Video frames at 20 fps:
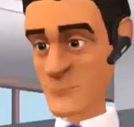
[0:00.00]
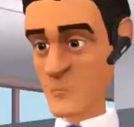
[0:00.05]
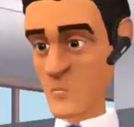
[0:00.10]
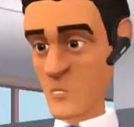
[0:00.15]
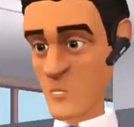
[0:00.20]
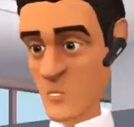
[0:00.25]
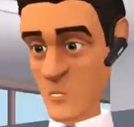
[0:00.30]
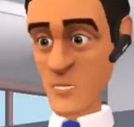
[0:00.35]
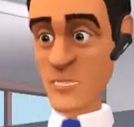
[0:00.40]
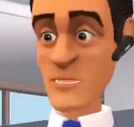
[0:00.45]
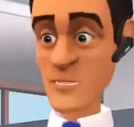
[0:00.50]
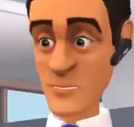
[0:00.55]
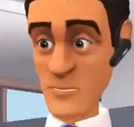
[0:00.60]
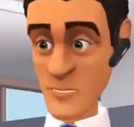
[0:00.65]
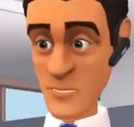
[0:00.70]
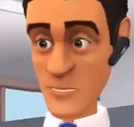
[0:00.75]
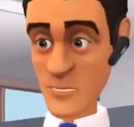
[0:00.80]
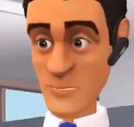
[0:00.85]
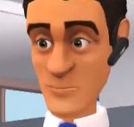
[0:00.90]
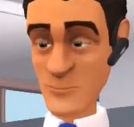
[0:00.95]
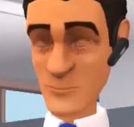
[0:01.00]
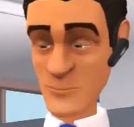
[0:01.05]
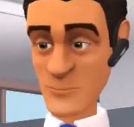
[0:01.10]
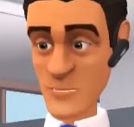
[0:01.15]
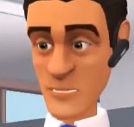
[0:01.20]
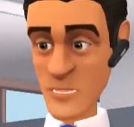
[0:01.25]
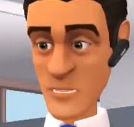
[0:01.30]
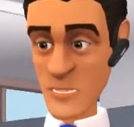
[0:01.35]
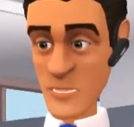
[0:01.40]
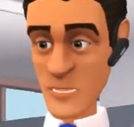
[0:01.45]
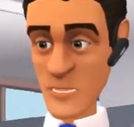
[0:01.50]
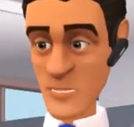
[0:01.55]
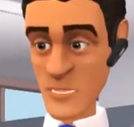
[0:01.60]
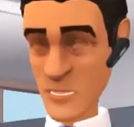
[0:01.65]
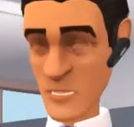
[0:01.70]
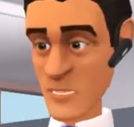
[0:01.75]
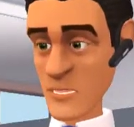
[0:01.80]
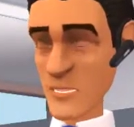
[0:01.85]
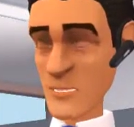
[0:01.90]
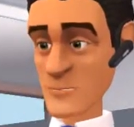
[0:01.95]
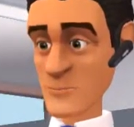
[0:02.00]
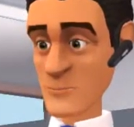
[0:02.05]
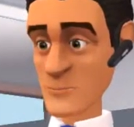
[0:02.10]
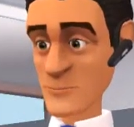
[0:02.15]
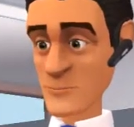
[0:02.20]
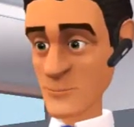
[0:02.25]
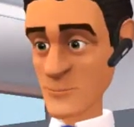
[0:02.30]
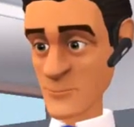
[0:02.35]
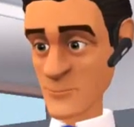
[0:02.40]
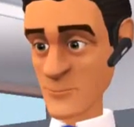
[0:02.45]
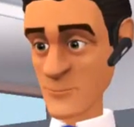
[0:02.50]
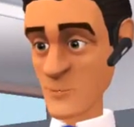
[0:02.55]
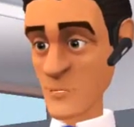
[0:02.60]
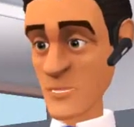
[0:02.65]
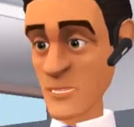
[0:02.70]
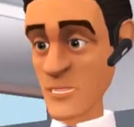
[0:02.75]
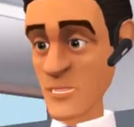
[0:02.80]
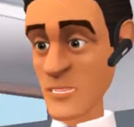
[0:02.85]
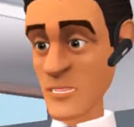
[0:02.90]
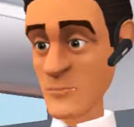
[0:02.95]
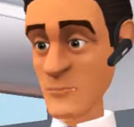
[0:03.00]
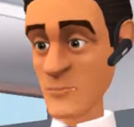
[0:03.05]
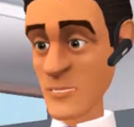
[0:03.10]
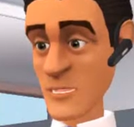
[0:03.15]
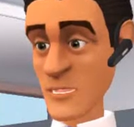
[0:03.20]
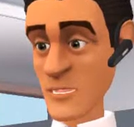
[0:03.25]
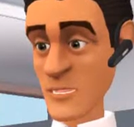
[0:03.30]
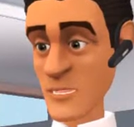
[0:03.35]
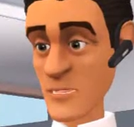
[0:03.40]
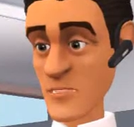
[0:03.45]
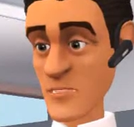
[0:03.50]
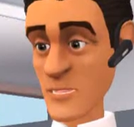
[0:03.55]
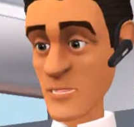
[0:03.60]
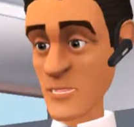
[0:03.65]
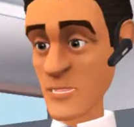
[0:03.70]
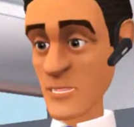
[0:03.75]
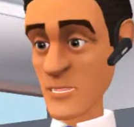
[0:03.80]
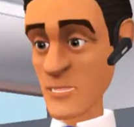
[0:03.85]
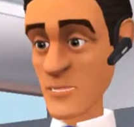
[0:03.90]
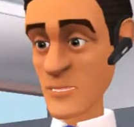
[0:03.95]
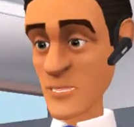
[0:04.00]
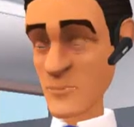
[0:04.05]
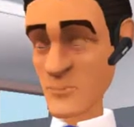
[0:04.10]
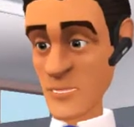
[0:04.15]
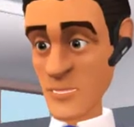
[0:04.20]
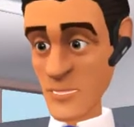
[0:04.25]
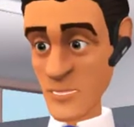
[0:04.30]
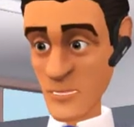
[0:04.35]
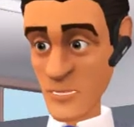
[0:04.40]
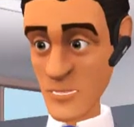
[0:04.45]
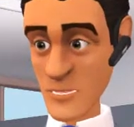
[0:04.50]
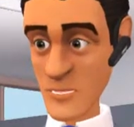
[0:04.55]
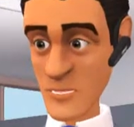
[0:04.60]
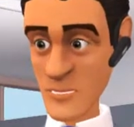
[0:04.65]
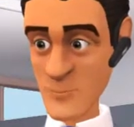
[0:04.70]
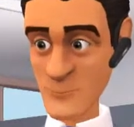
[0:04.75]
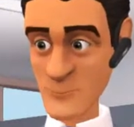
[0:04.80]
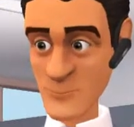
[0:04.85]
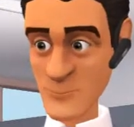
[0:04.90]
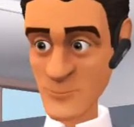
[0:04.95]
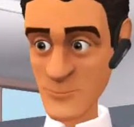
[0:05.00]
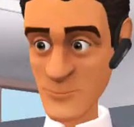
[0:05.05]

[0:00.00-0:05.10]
Oh, I see, I get it now. So what about revenue and capital income?